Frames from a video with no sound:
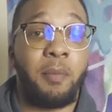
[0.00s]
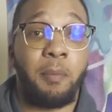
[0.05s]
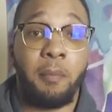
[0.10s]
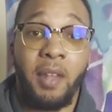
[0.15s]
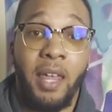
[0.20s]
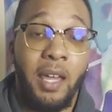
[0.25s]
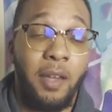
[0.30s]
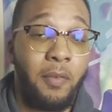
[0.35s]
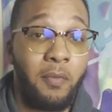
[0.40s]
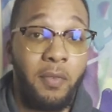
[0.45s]

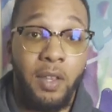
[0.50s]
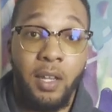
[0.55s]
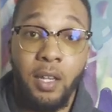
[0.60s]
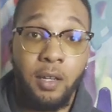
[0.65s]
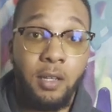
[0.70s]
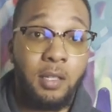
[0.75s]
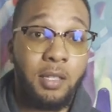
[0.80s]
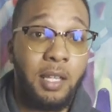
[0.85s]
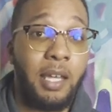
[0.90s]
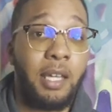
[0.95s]
like
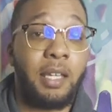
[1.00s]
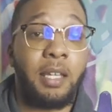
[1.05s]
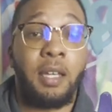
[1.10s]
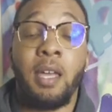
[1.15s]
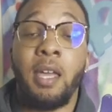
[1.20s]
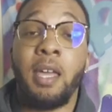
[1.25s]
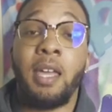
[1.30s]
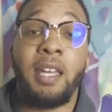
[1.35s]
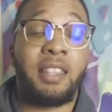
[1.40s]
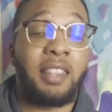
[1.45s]
fillers like
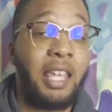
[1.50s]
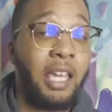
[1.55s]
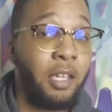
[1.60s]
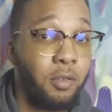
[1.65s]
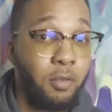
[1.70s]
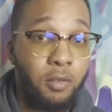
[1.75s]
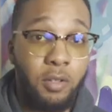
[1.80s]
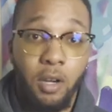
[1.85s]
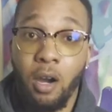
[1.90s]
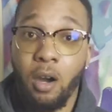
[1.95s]
thank
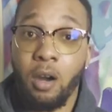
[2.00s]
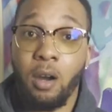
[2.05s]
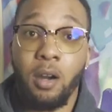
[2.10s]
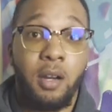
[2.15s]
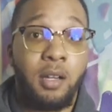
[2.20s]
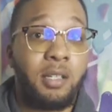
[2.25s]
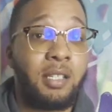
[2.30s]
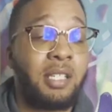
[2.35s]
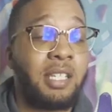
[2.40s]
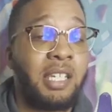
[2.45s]
you
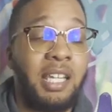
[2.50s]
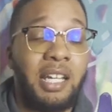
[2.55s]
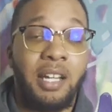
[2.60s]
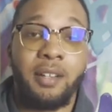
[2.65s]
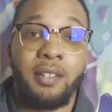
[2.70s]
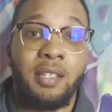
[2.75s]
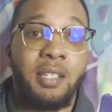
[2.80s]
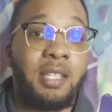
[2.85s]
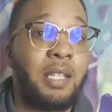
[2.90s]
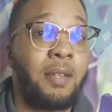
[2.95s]
cards
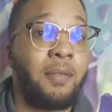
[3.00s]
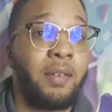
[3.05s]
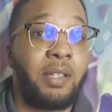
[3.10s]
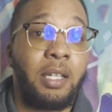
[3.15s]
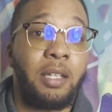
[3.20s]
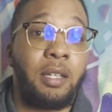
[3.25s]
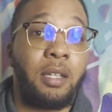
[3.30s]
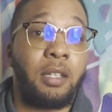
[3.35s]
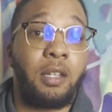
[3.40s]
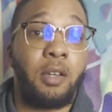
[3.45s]
stickers and stuff like
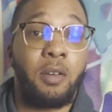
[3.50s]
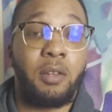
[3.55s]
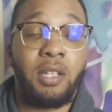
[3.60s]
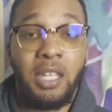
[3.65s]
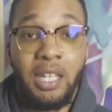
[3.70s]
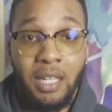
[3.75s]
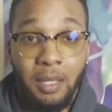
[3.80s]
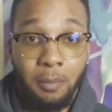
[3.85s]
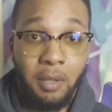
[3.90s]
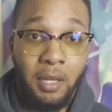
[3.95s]
that that they'll
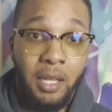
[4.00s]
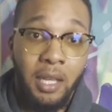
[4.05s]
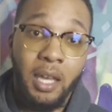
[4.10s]
keep